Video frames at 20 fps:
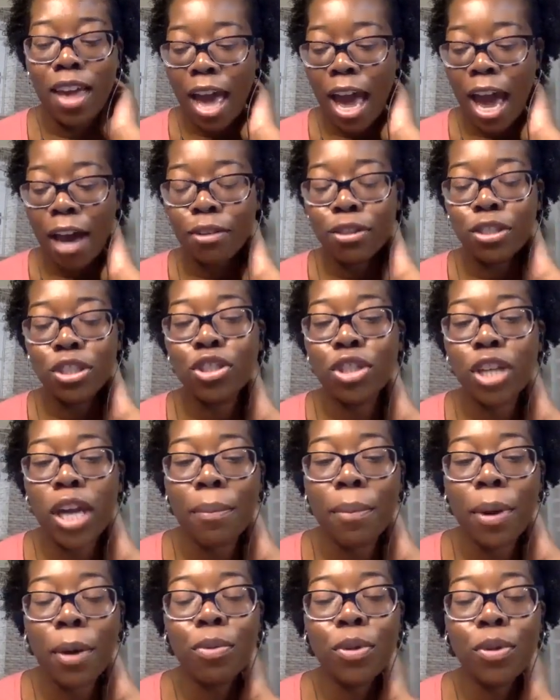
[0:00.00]
How did you mm.
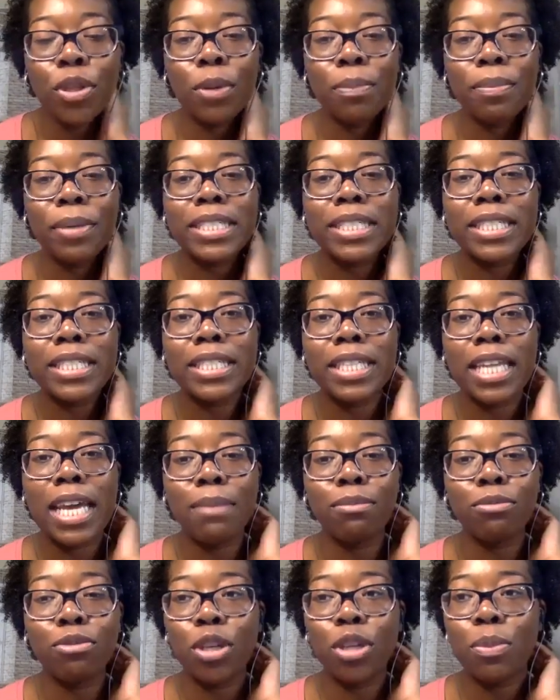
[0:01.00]
come up with your business
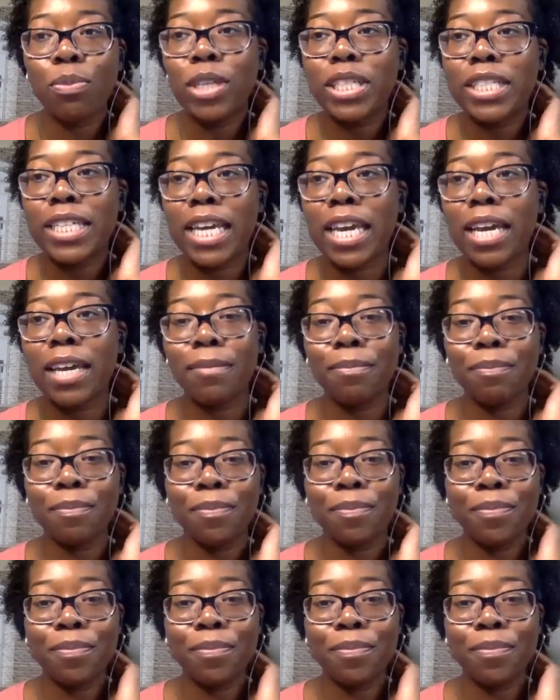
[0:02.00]
name, Dream with Dan?